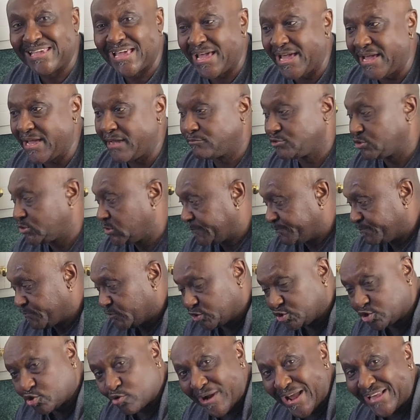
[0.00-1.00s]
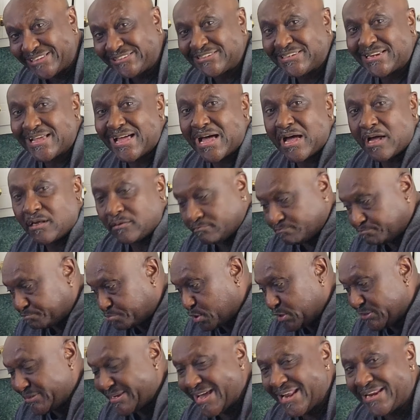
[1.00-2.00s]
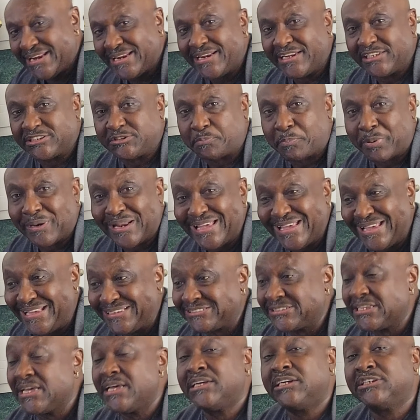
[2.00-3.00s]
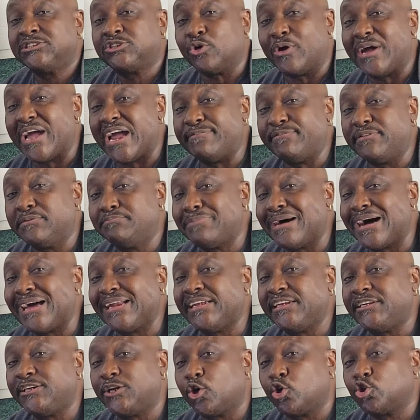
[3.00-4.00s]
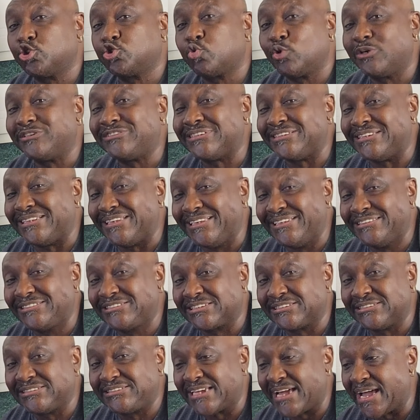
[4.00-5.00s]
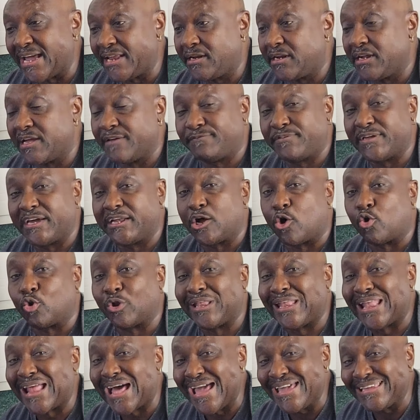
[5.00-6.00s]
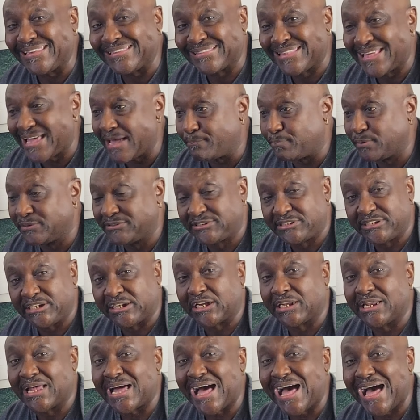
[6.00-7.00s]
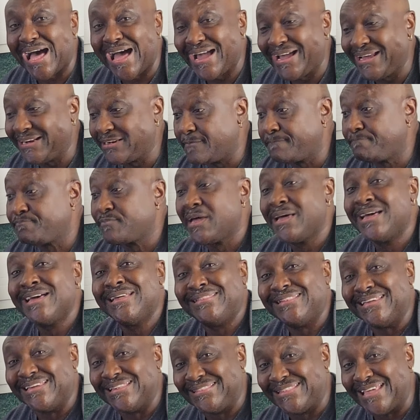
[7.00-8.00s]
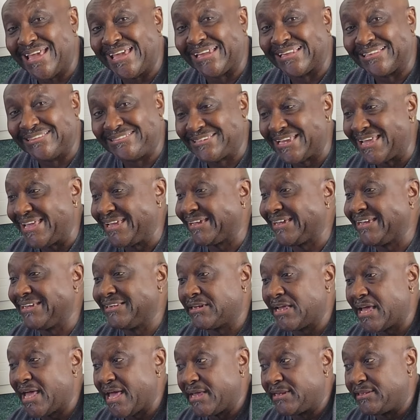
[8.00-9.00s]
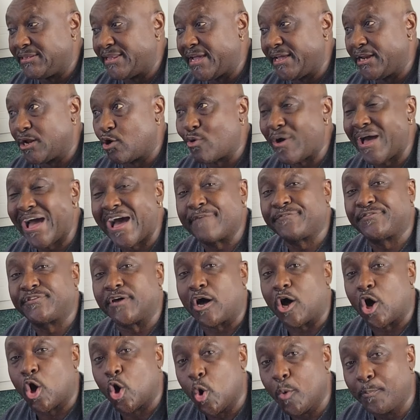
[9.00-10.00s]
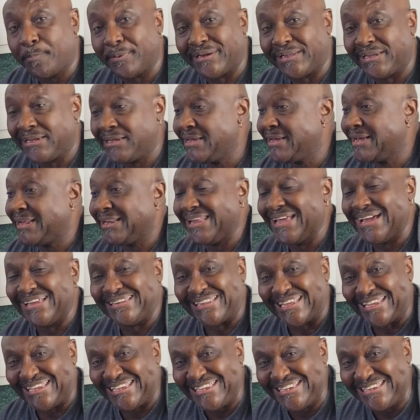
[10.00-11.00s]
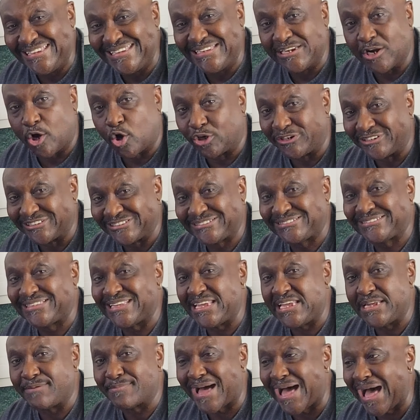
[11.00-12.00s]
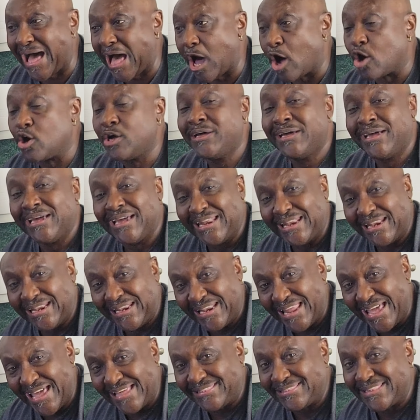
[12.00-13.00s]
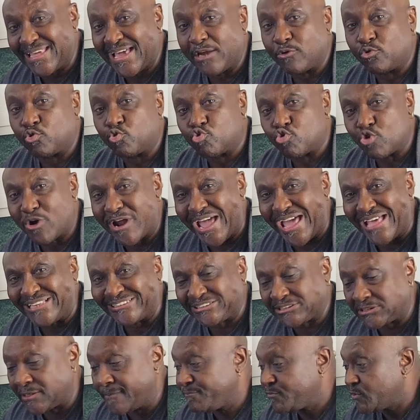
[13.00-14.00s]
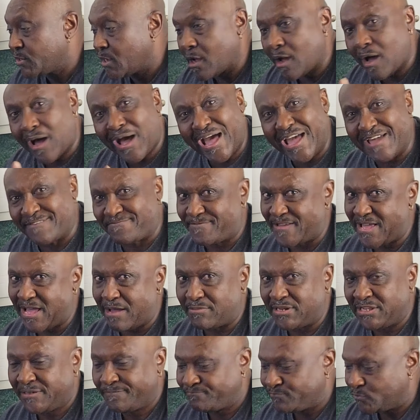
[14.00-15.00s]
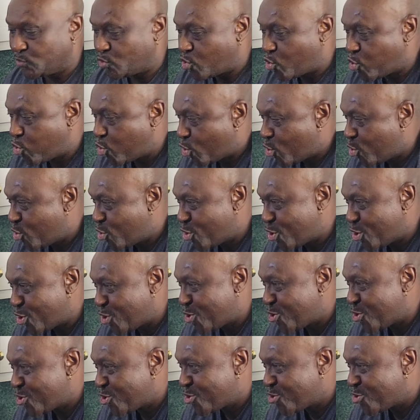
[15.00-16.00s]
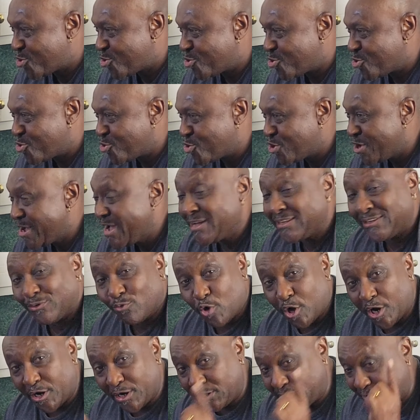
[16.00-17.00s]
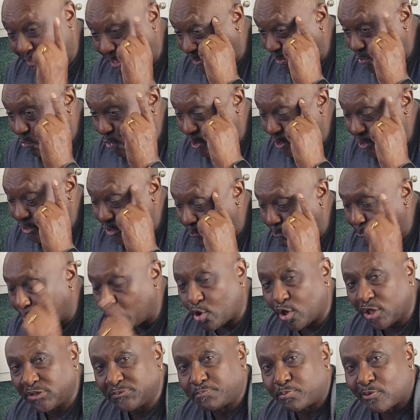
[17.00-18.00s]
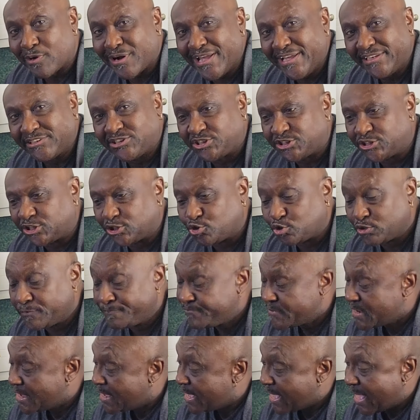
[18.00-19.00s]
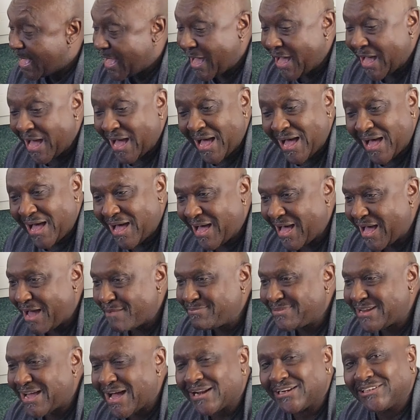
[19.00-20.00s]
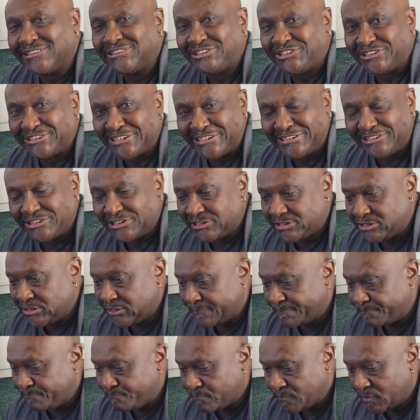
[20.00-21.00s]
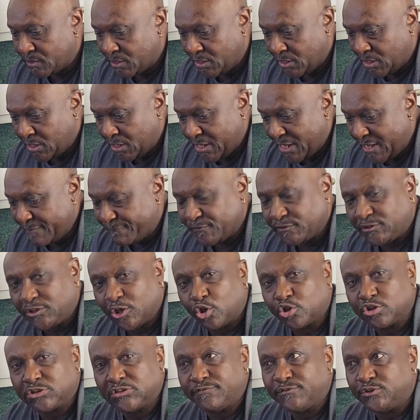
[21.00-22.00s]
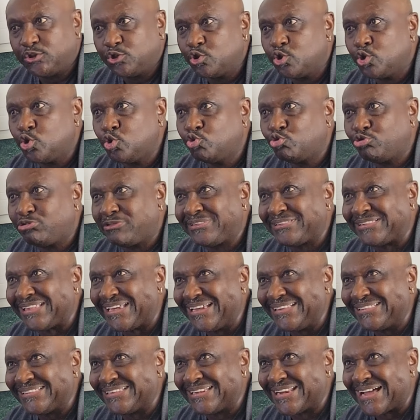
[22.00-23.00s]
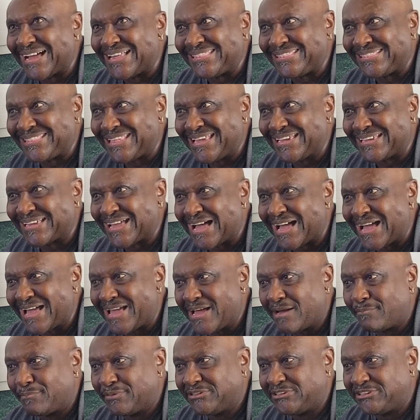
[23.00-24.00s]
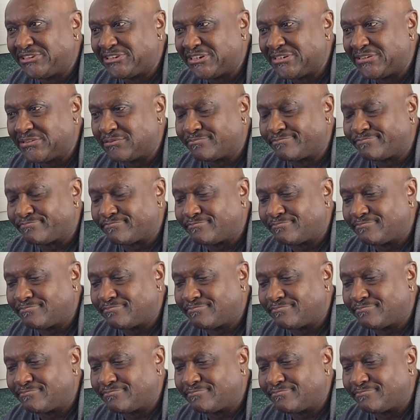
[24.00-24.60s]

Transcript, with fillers: yams, scratch it out, put that in its place, so everybody knows what's in each container. If they don't like that particular item, then they can take it and they don't have to open it. Let the heat or the steam out and let that rest. All right, family. Woo-hoo! One, another one of your boys' brain children. I'm not a genius. And for those of you who think that I think I am a genius,